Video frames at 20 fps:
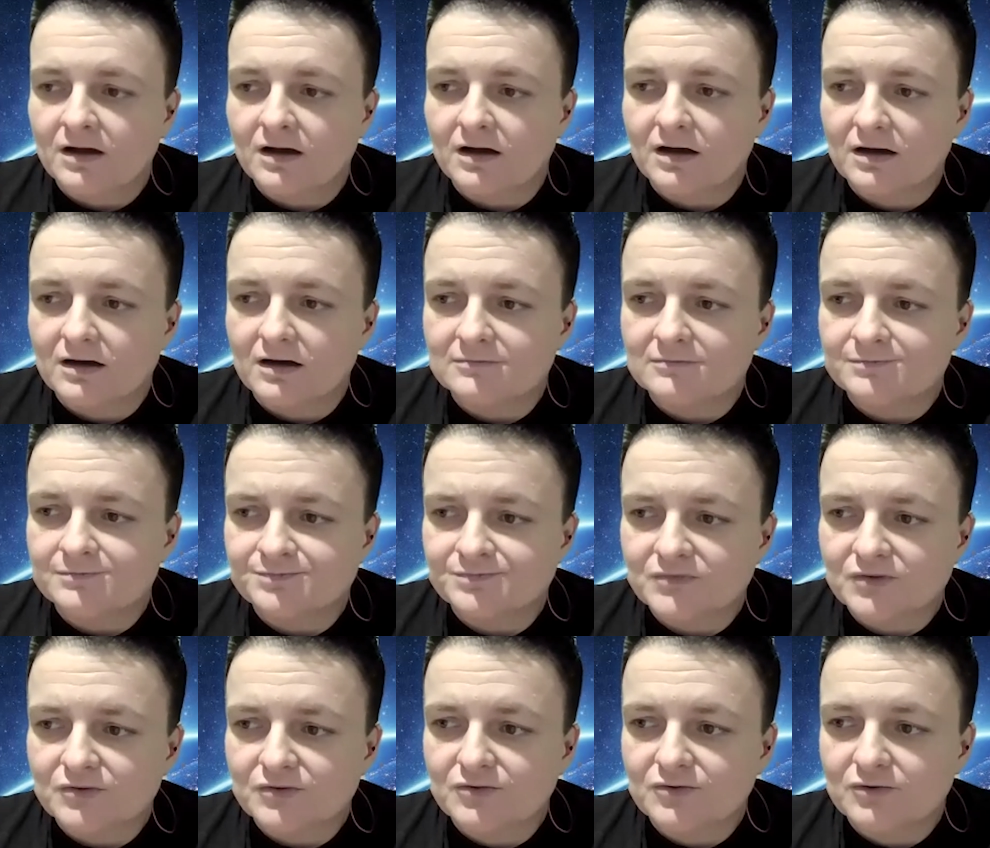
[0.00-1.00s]

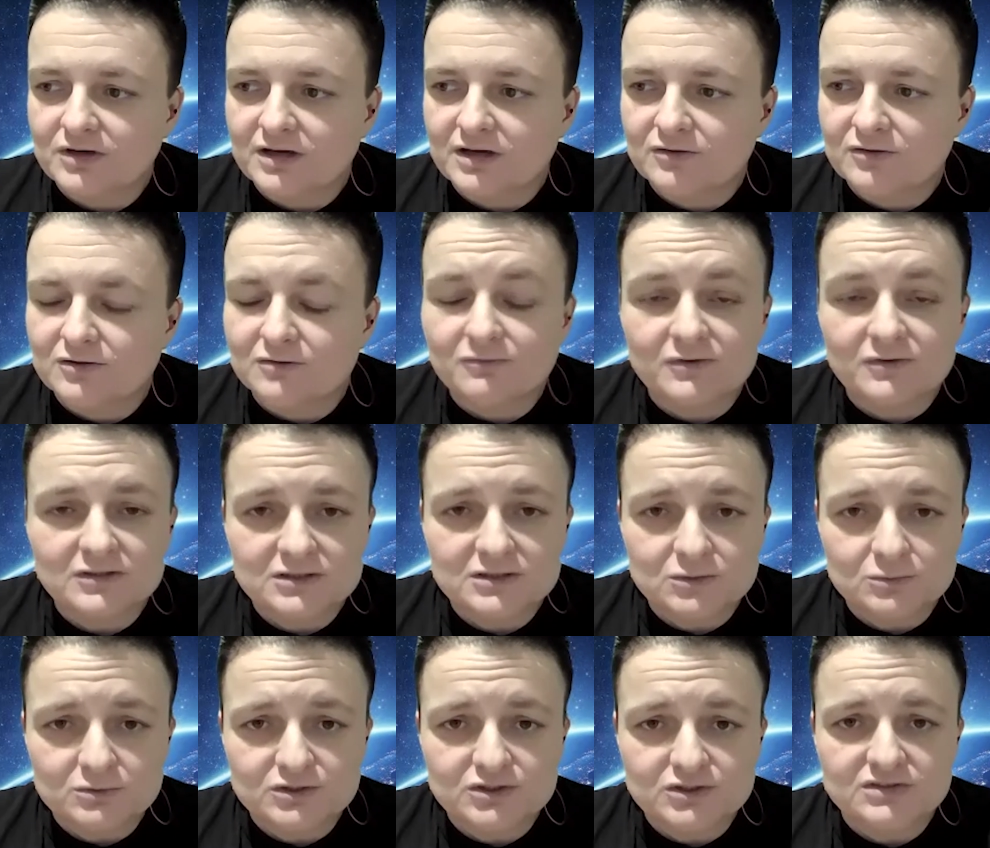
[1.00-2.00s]
So yeah, the first
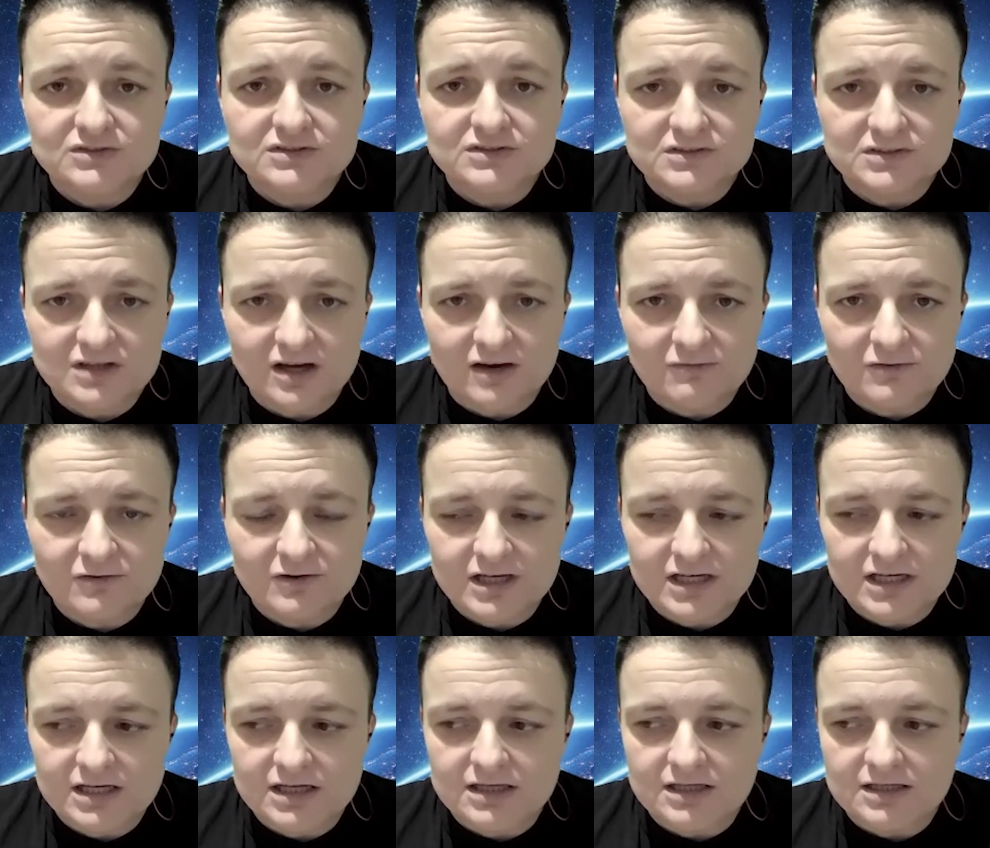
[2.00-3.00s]
it was just
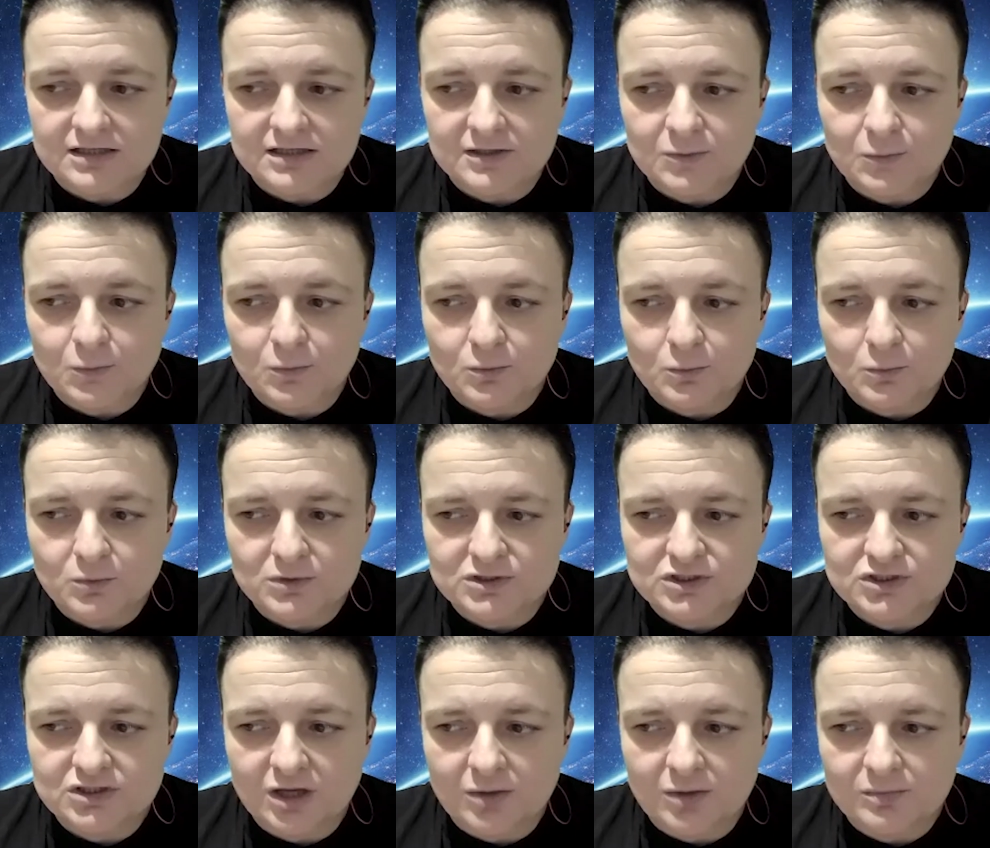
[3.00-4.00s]
discovering
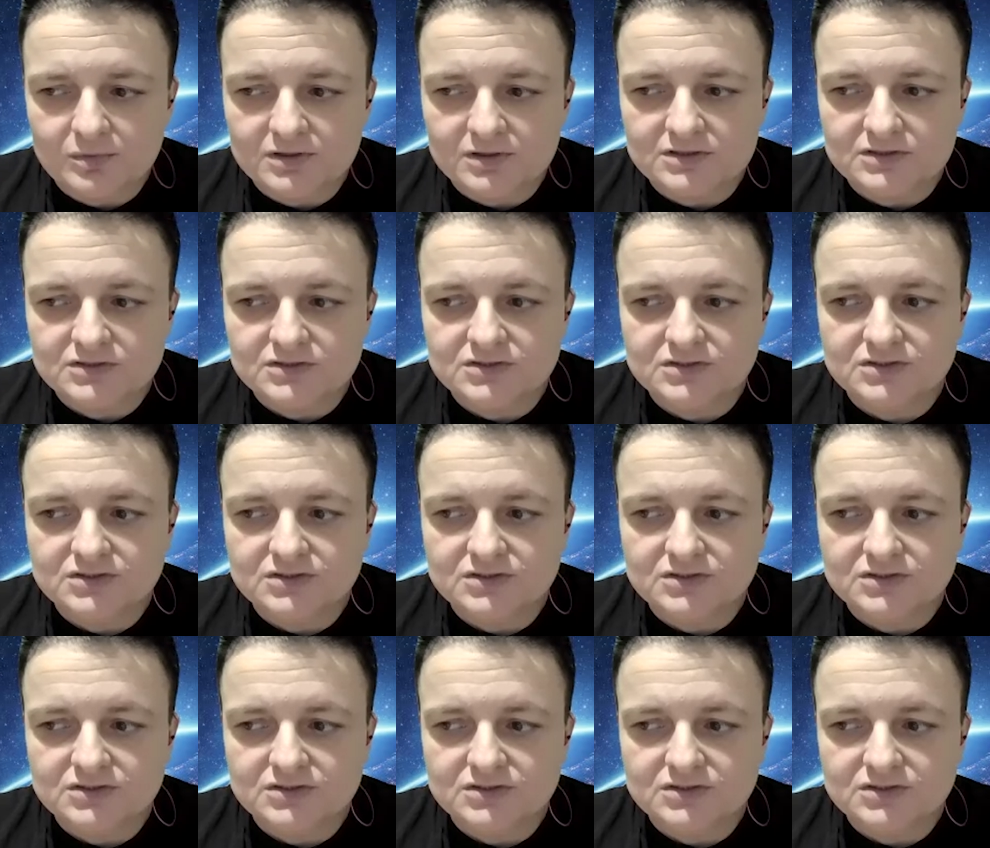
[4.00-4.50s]
which topics